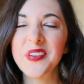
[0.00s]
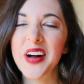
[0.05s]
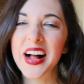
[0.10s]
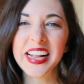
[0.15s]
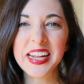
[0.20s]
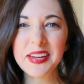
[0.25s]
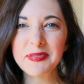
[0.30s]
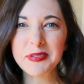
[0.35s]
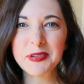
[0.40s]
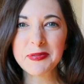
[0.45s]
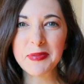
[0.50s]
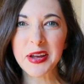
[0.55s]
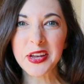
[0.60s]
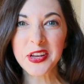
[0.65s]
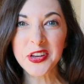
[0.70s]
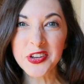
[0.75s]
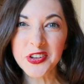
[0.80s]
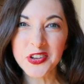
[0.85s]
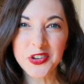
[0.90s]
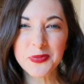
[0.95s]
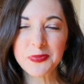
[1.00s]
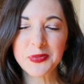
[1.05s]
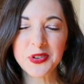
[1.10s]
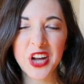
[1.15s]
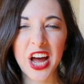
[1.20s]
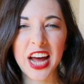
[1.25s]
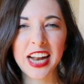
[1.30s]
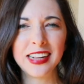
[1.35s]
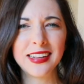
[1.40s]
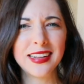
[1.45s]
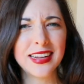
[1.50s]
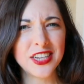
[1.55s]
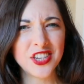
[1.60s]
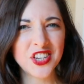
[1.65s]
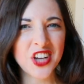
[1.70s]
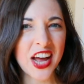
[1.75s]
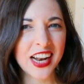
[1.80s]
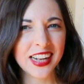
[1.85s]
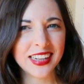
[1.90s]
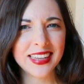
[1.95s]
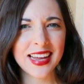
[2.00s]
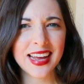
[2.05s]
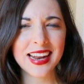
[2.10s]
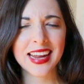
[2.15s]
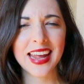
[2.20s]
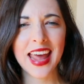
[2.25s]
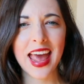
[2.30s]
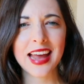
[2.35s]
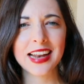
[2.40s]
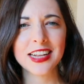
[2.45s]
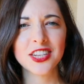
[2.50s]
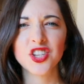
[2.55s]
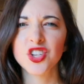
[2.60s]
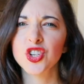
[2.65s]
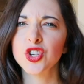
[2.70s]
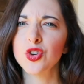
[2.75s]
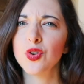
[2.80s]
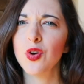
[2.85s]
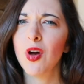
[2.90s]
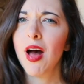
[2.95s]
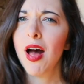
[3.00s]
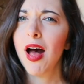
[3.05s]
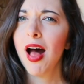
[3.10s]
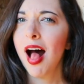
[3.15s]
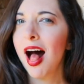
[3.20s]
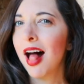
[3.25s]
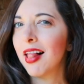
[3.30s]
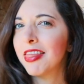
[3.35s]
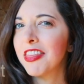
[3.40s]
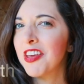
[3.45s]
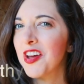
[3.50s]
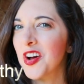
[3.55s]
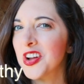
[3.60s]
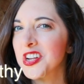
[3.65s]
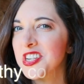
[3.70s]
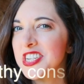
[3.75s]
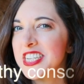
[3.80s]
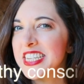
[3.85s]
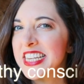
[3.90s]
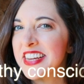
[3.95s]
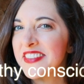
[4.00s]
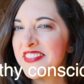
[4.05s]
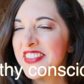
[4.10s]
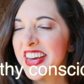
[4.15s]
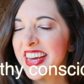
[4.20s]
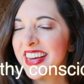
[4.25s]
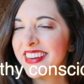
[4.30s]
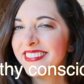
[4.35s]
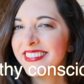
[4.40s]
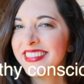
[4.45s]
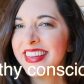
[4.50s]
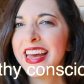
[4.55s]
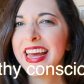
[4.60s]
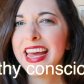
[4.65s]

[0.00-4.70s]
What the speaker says: Welcome to my YouTube channel, a channel dedicated to healthy, conscious living.